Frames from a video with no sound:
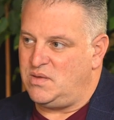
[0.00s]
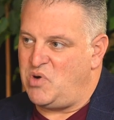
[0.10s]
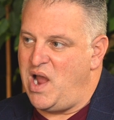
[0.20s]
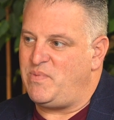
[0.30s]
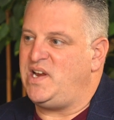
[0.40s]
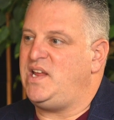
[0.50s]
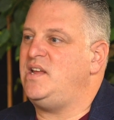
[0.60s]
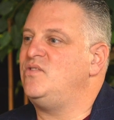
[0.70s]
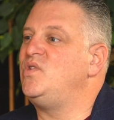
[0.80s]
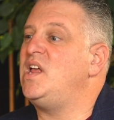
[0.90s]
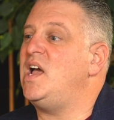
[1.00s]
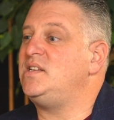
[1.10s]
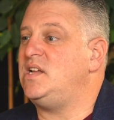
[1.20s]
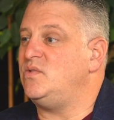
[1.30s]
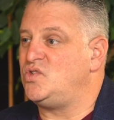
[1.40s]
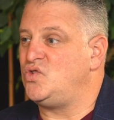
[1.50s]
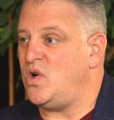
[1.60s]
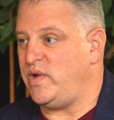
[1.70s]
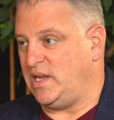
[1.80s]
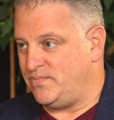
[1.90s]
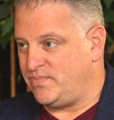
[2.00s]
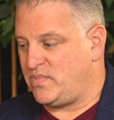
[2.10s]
property and realized that it was growing.